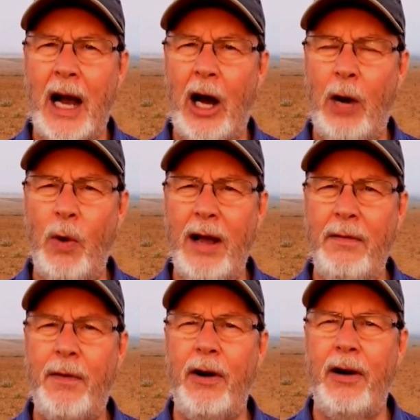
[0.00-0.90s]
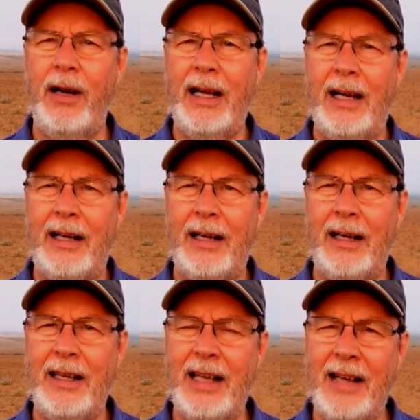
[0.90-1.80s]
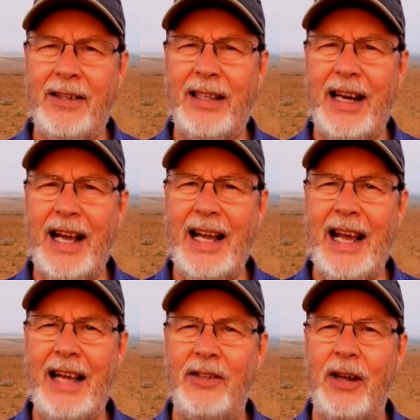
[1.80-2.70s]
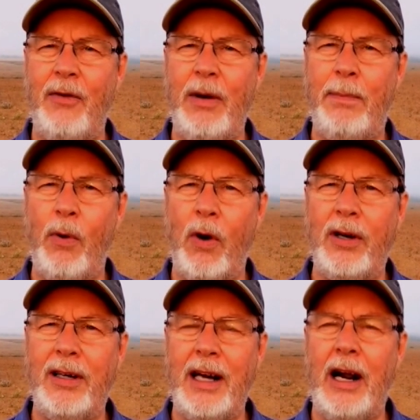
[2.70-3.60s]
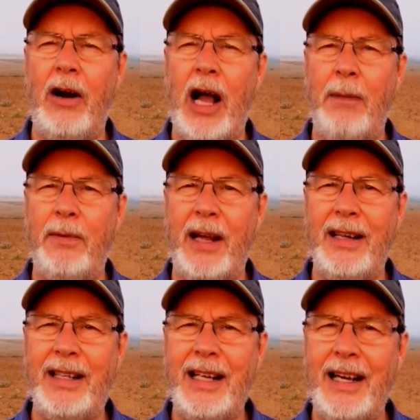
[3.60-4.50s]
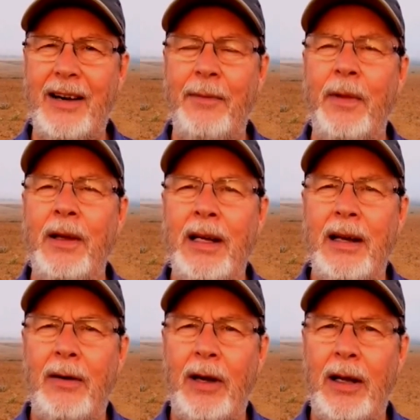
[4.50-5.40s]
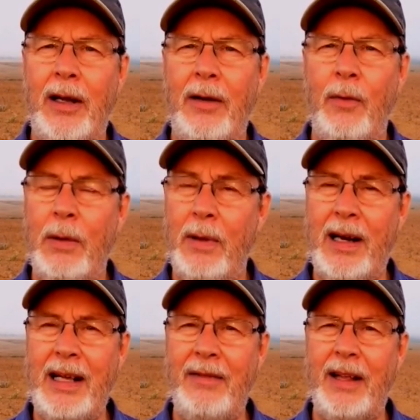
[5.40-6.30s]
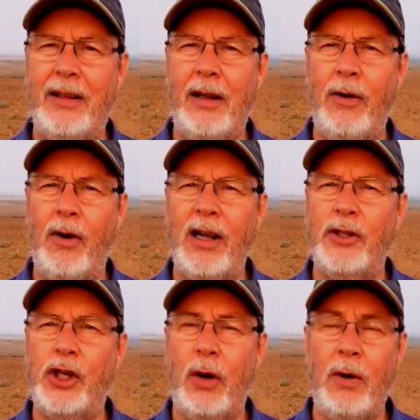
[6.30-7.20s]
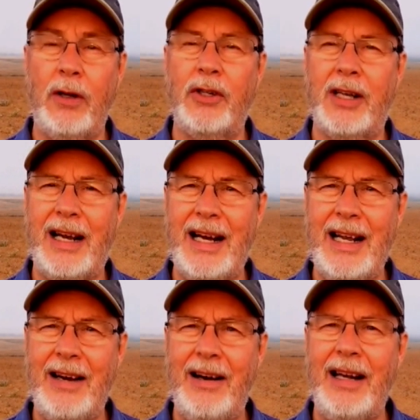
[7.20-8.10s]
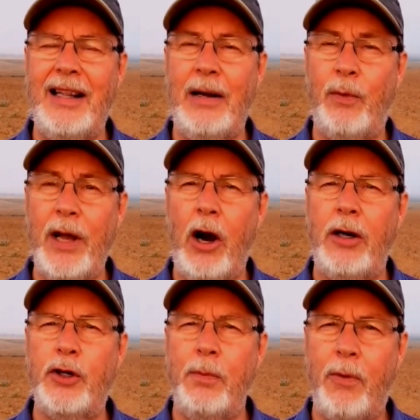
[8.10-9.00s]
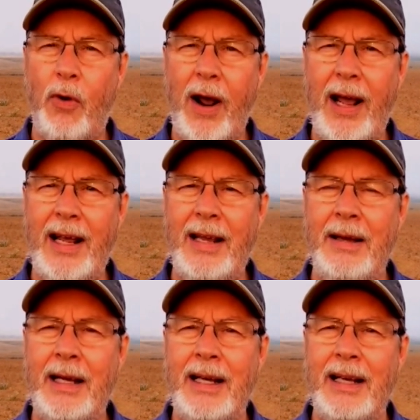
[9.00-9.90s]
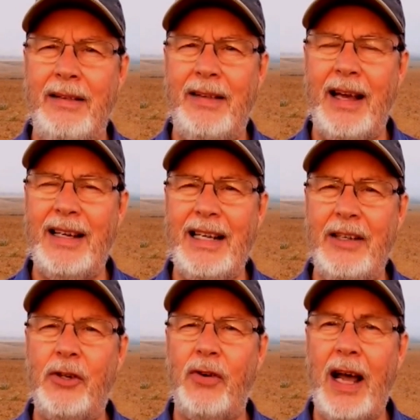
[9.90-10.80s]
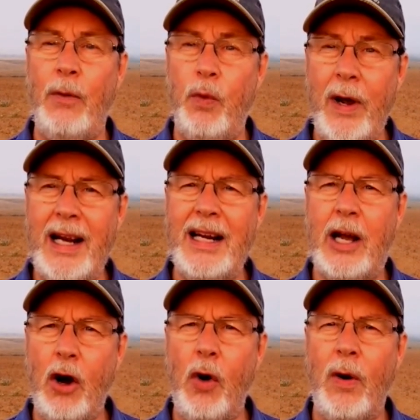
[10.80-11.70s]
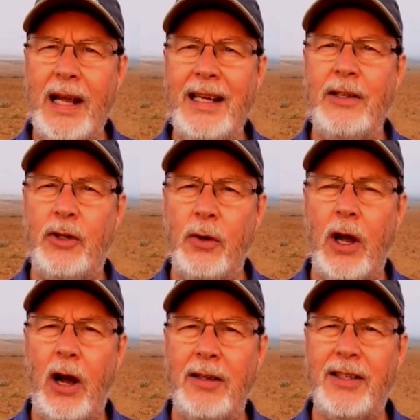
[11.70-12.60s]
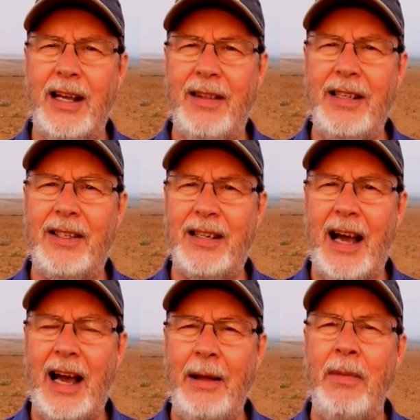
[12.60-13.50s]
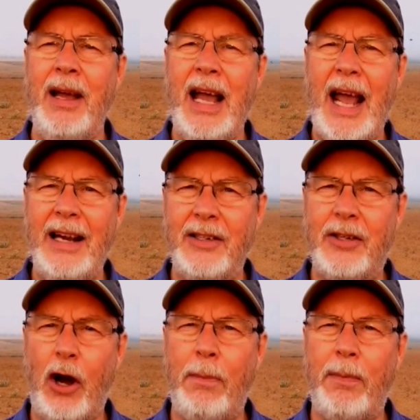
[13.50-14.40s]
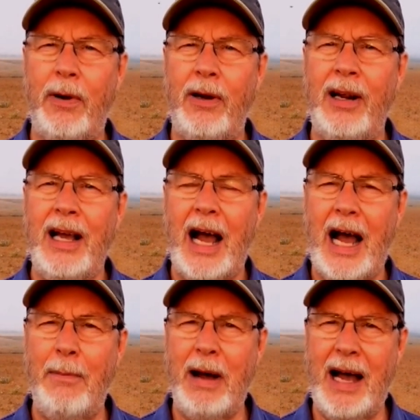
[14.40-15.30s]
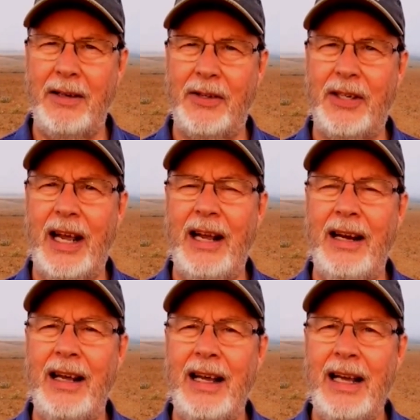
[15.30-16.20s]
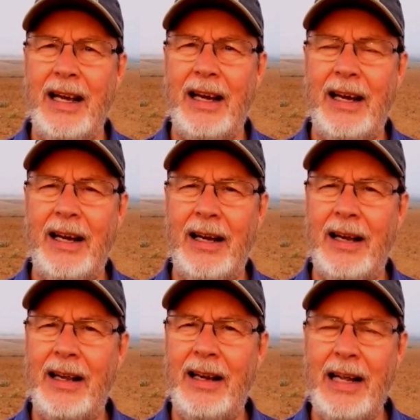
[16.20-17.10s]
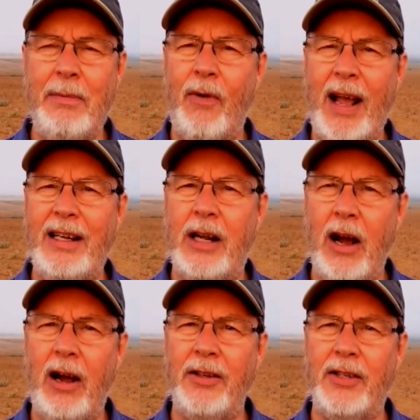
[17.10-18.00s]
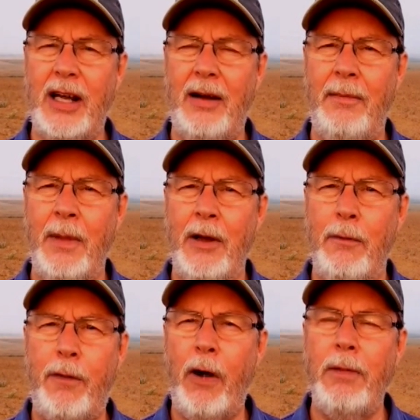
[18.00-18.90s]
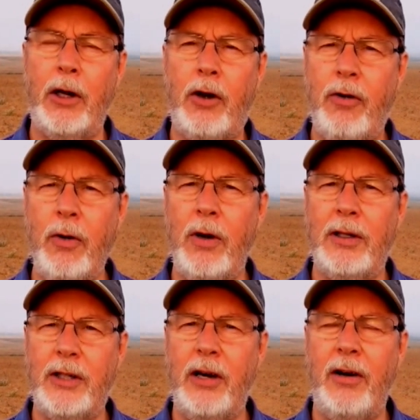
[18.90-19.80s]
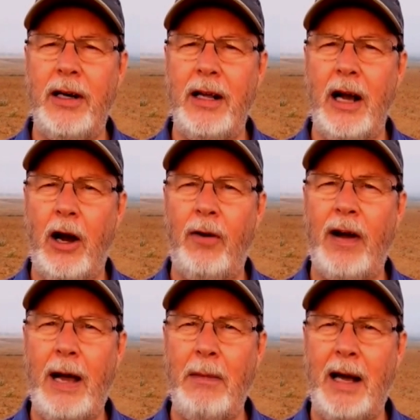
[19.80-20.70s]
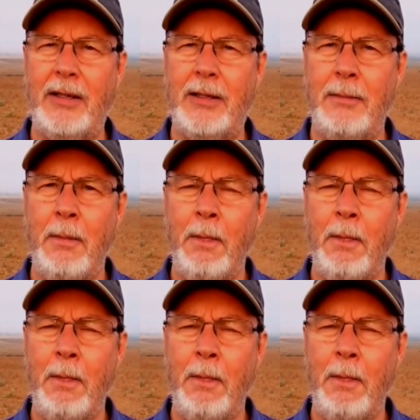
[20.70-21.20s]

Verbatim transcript: However, uh, yesterday, as I reported in our update here, uh, we believe that the Lord has shown us clearly that we are to pray that Israel will go into Gaza this time and topple Hamas and uh, liberate Gaza from the cruel tyranny of Hamas.